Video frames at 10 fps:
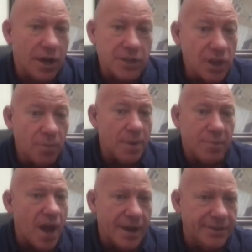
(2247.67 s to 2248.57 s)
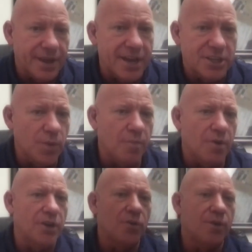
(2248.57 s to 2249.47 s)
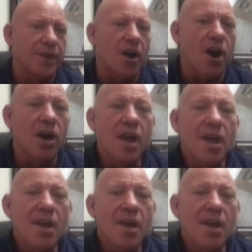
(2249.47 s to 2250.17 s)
because it'll be blind to us. We won't know who they are.